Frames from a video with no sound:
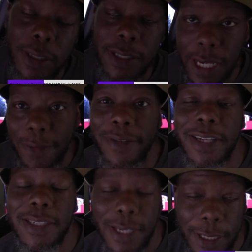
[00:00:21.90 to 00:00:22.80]
the
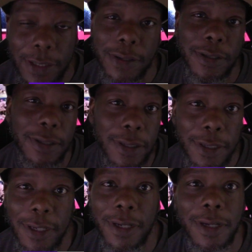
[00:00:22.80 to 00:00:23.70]
76ers
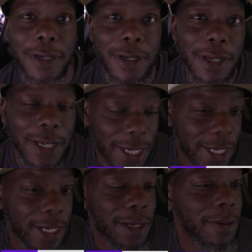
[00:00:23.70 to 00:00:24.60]

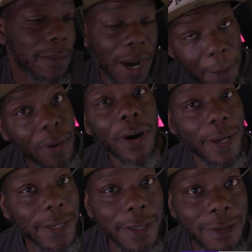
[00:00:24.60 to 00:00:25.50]
getting my boy,
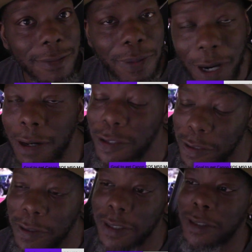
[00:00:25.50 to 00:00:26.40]
Paul
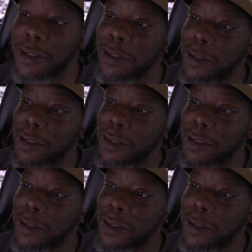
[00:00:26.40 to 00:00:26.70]
George,